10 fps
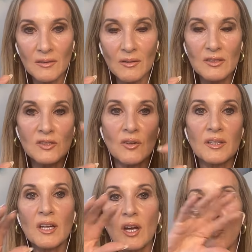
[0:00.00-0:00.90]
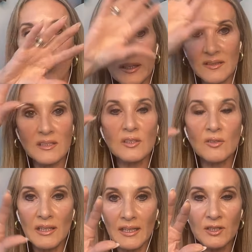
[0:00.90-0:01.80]
and so on, what does it look
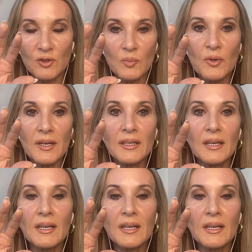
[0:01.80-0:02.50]
like in your brain?